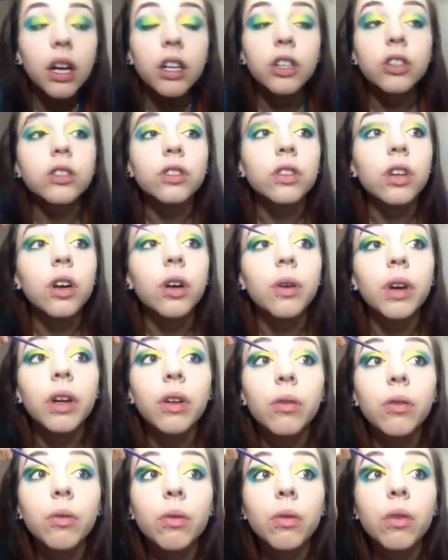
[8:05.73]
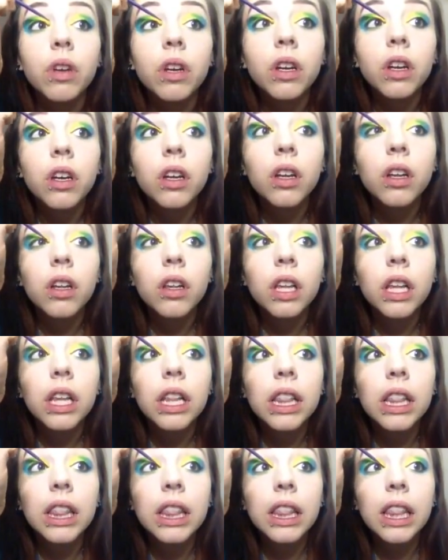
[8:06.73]
Just go in really
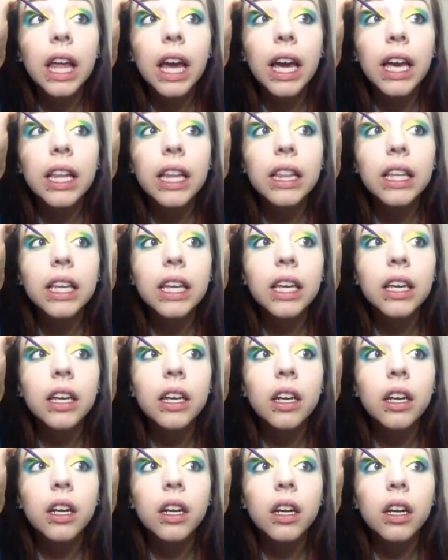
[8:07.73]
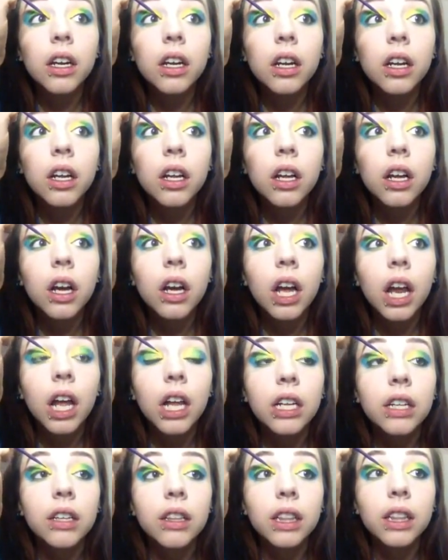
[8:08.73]
lightly and
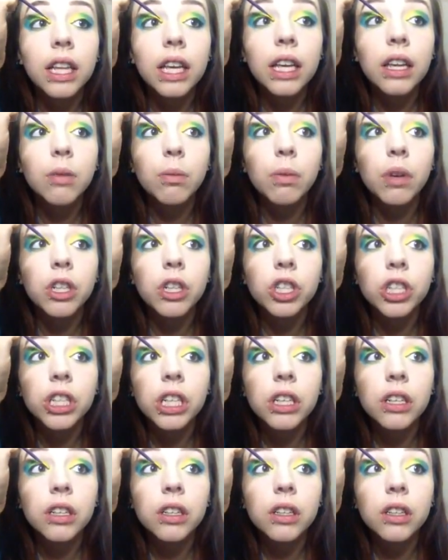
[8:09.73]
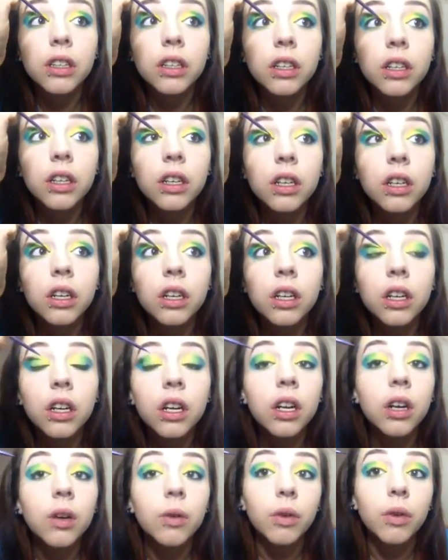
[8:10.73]
just lay the brush against
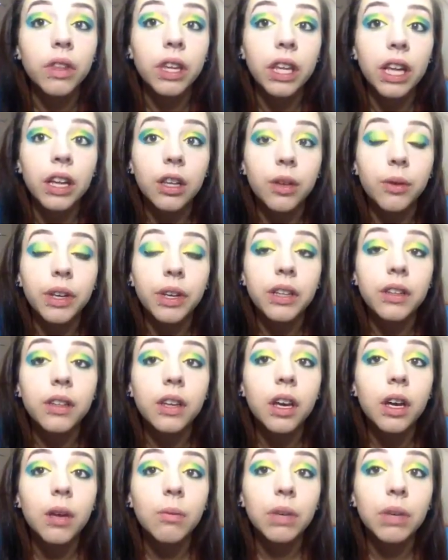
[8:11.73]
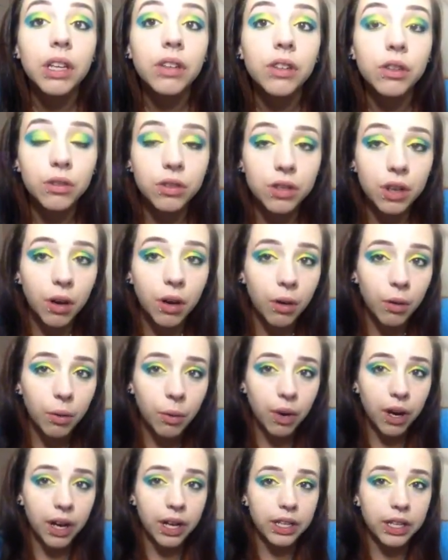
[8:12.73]
where the yellow is, because you don't
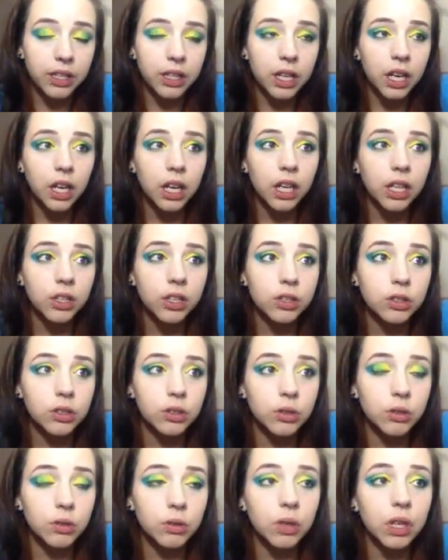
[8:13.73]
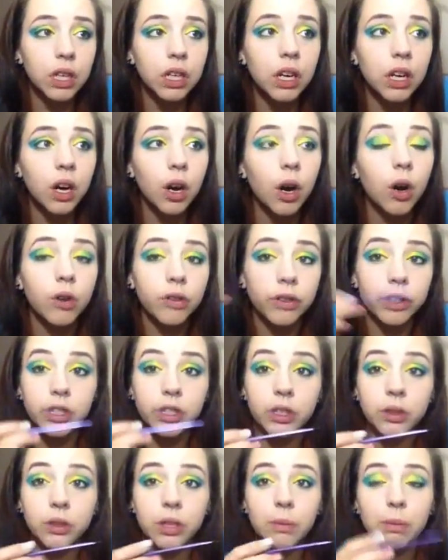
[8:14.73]
want to
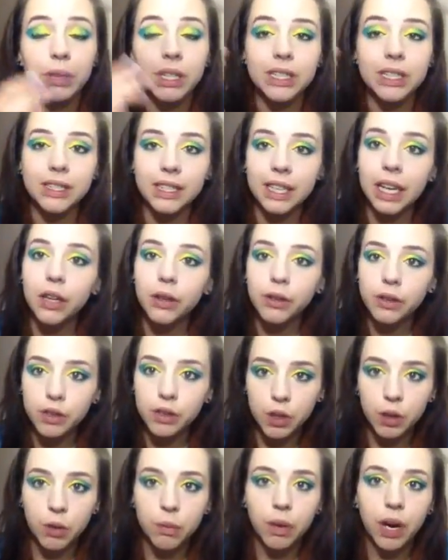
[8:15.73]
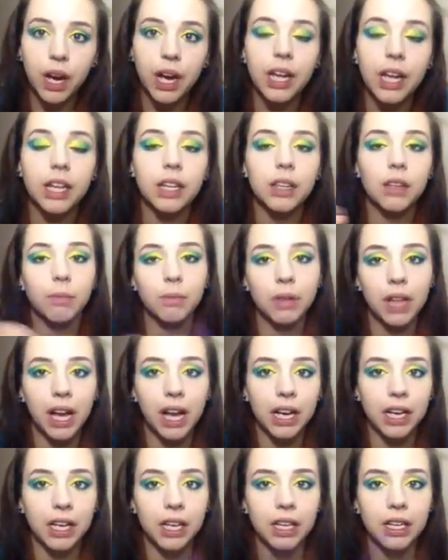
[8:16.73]
overdo it, because the yellow is so bright and the
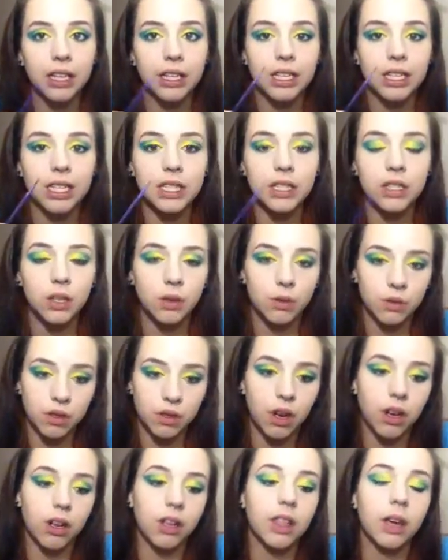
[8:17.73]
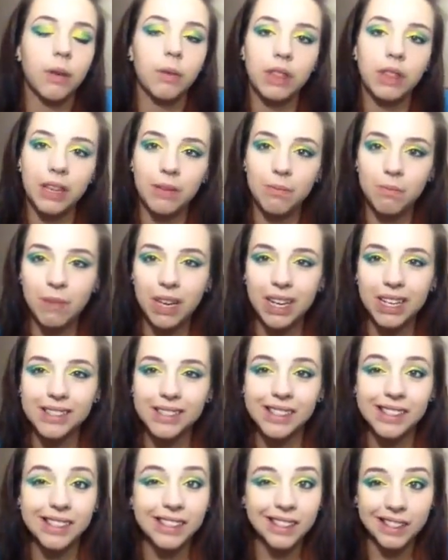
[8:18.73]
black is so dark that when they mix,
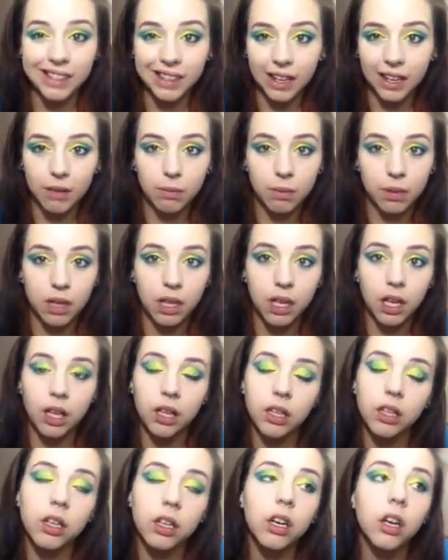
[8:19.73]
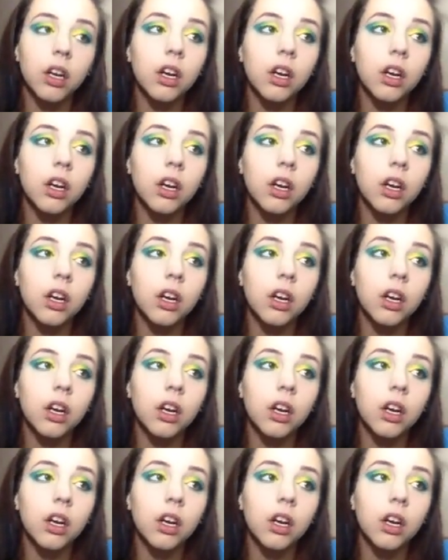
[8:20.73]
it's not a pretty color.